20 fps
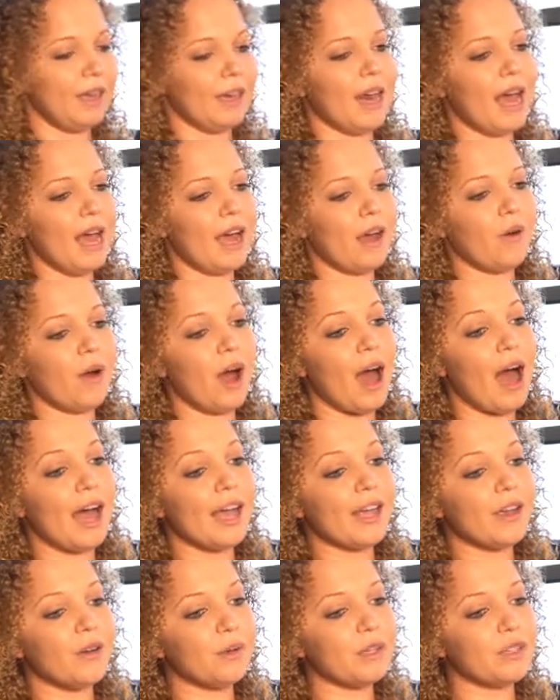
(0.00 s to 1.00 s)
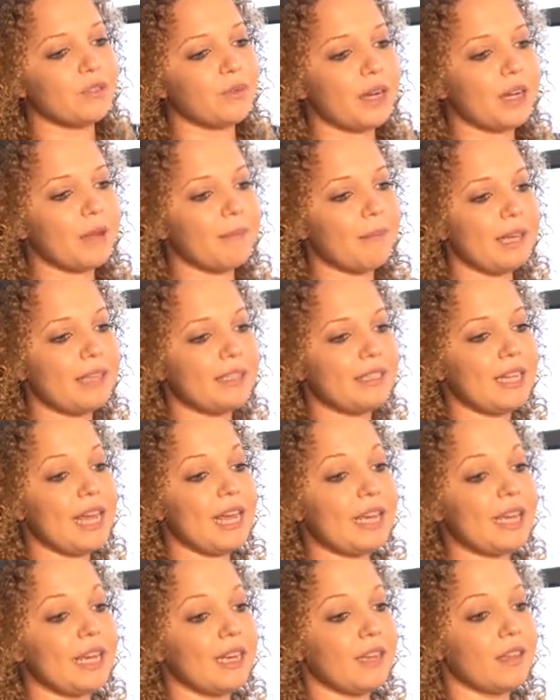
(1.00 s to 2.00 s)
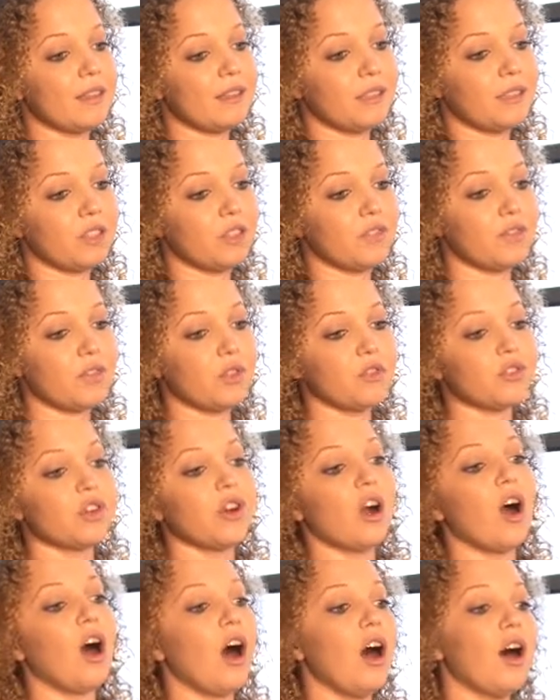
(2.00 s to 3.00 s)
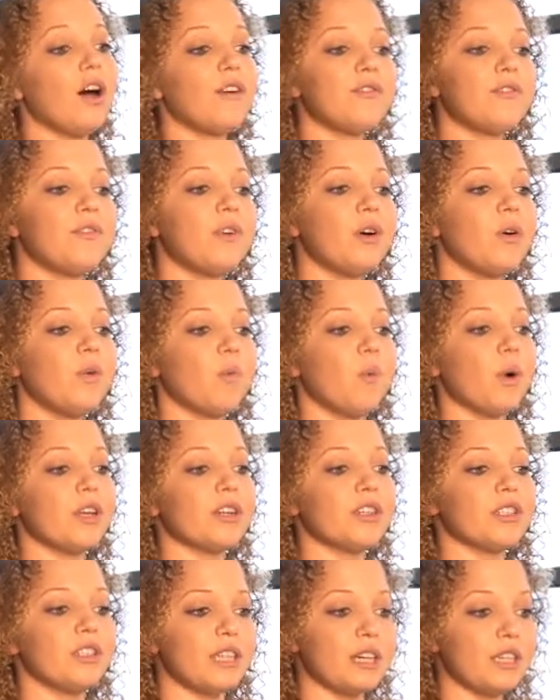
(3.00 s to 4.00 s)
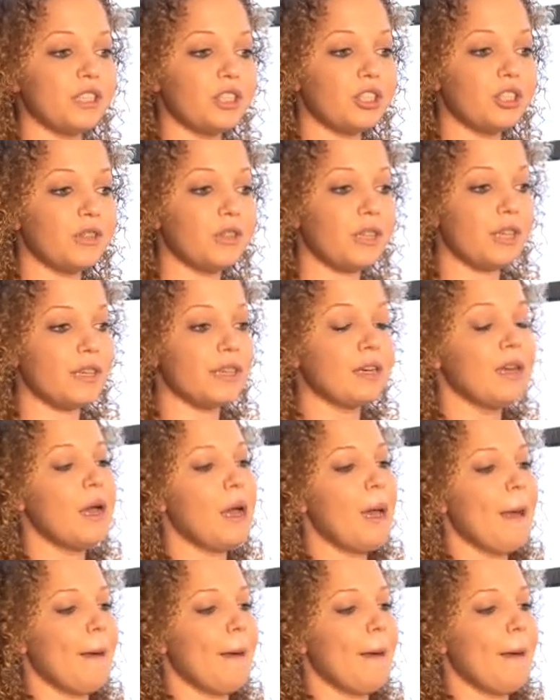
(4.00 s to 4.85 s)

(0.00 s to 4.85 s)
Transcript: Now, I always recommend taking the diffuser off when you're done shooting.